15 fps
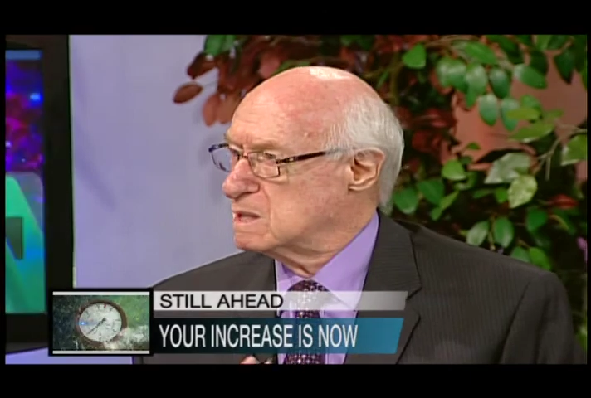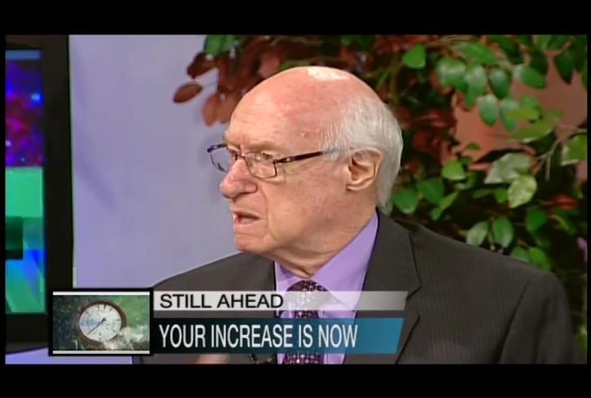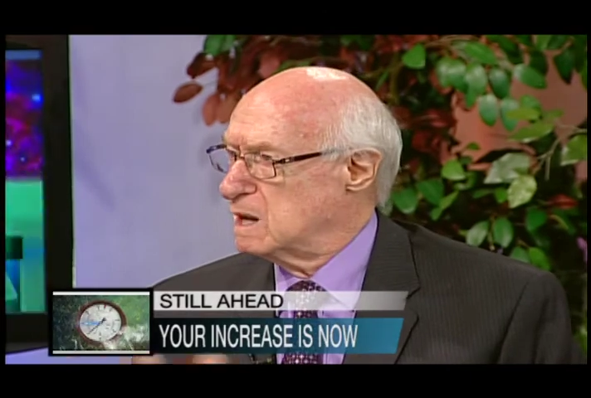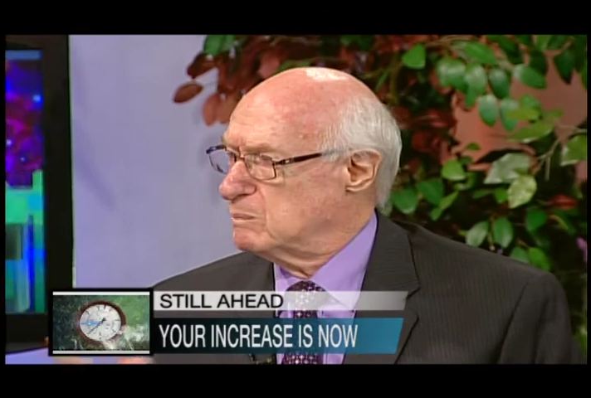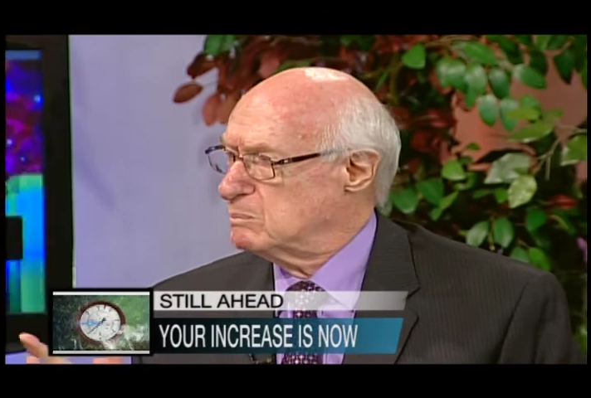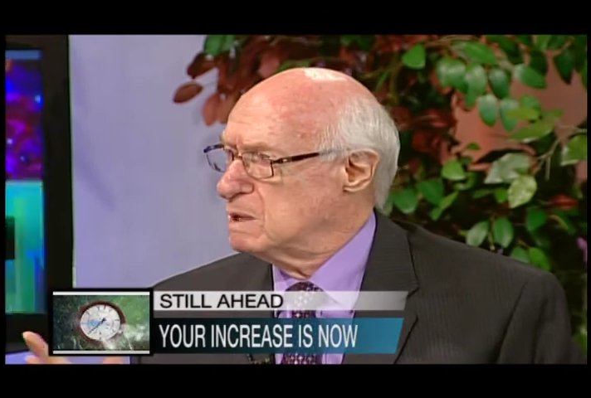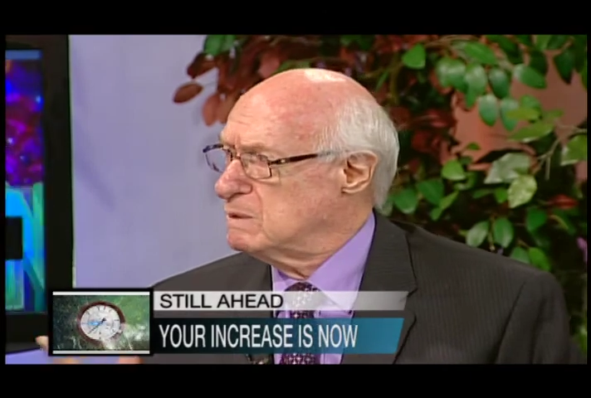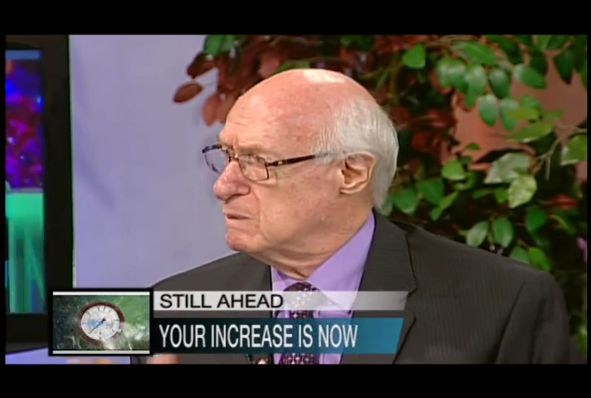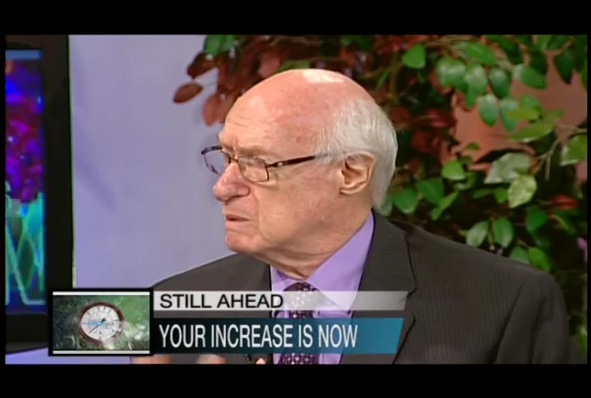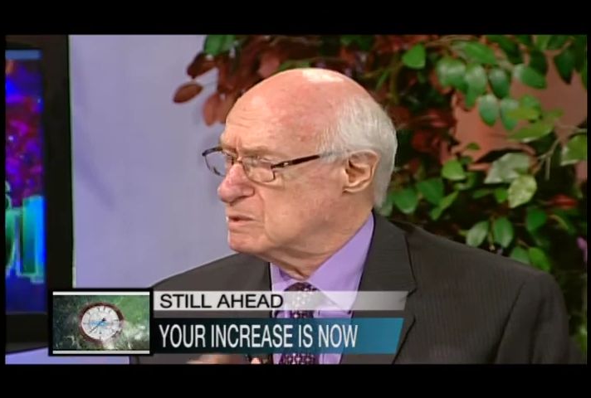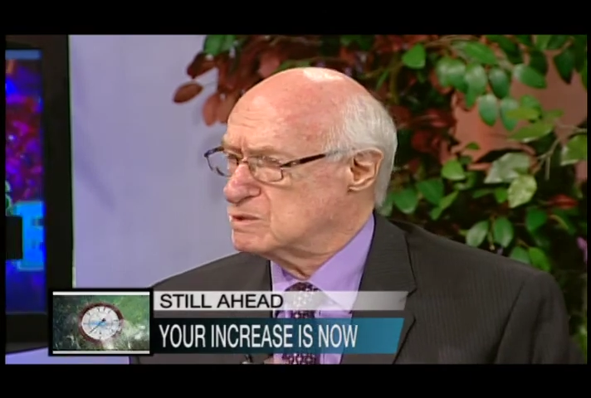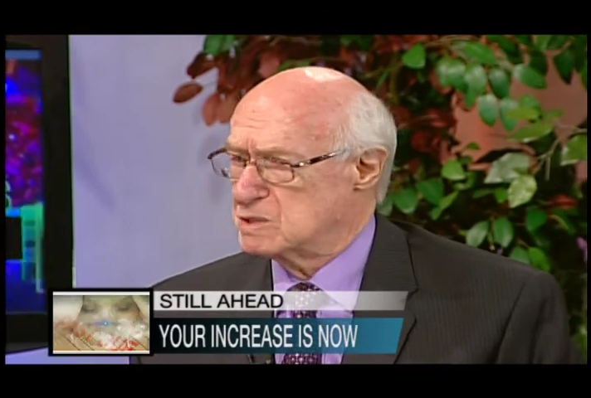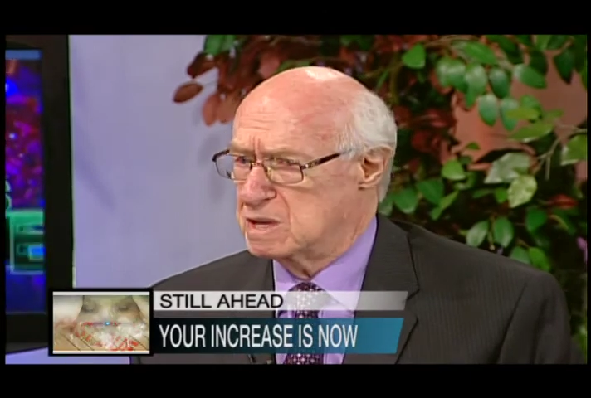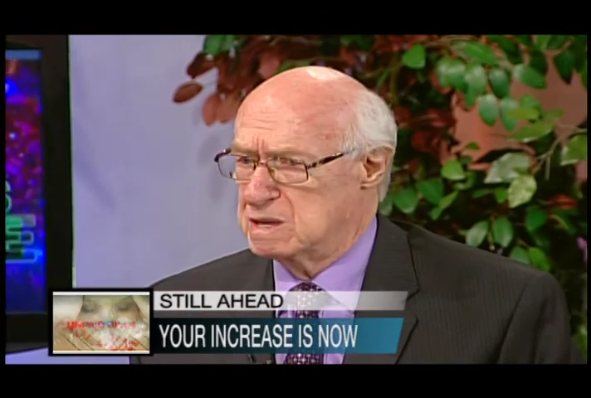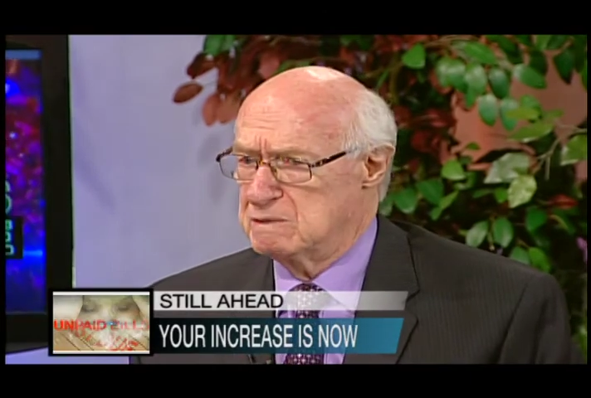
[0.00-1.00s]
that I believe it
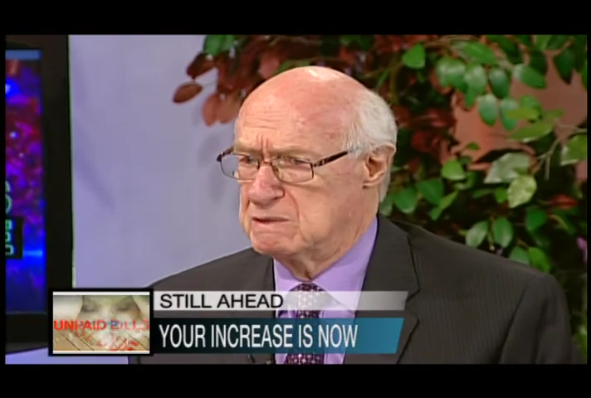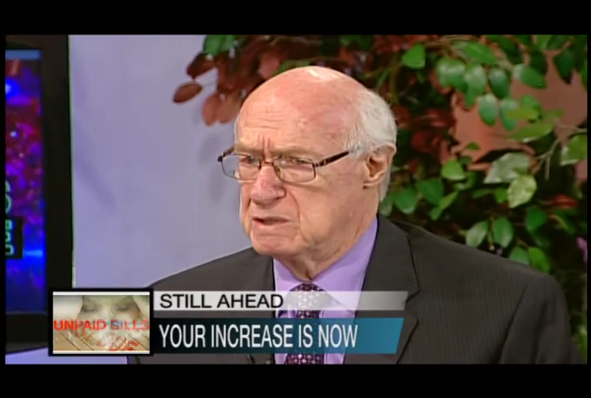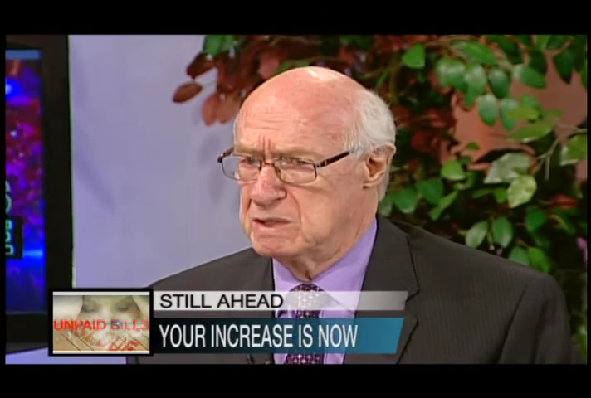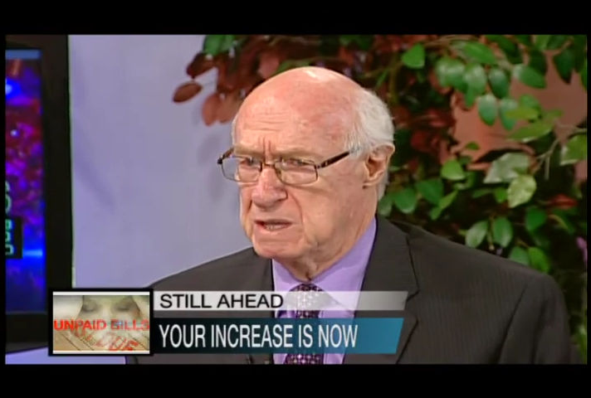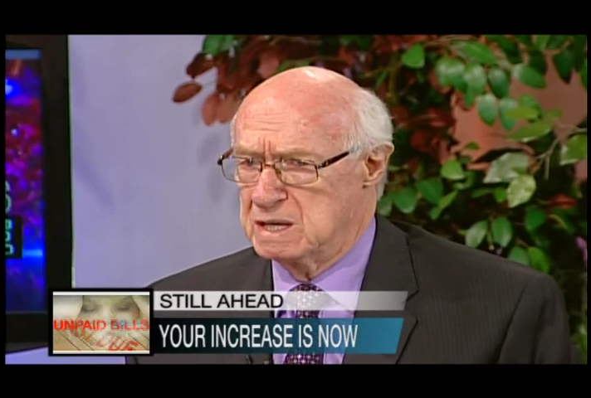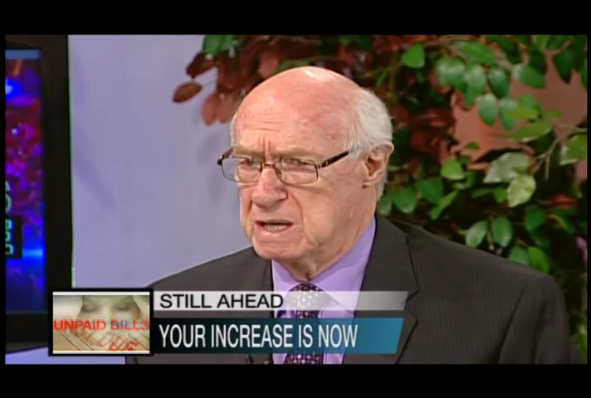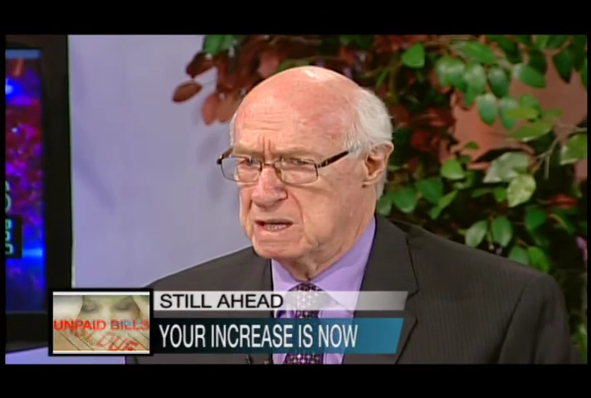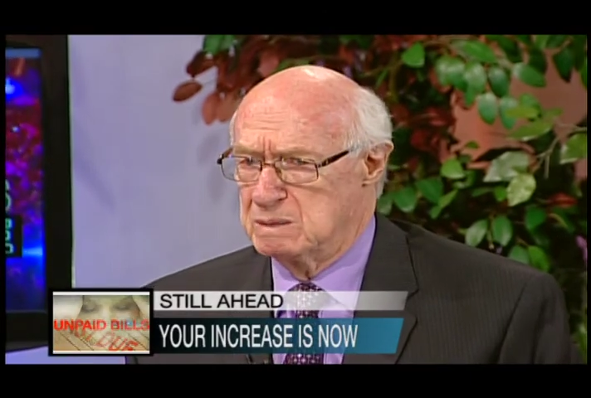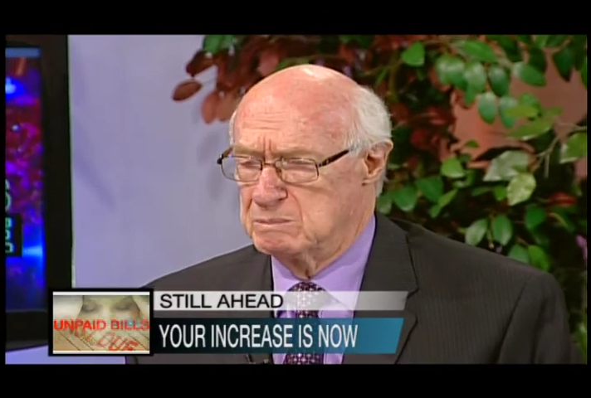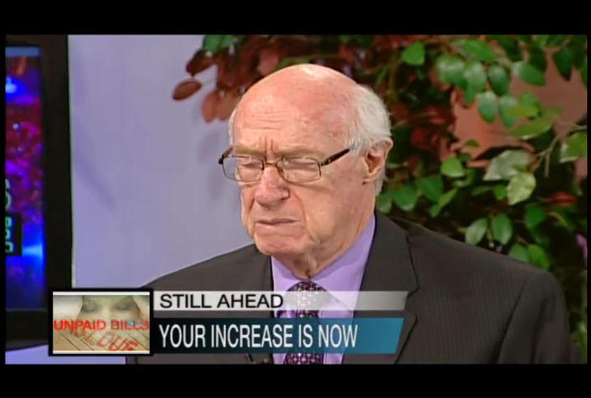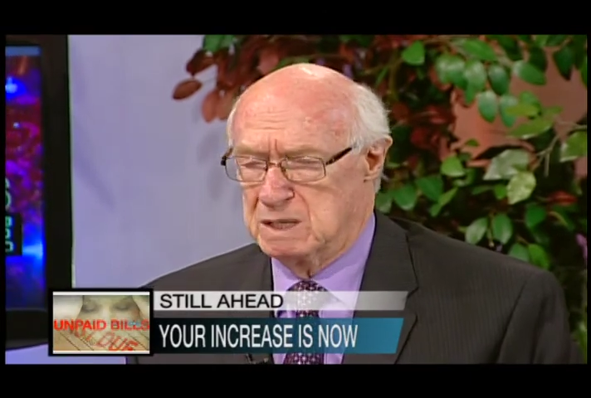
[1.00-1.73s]
was given to him.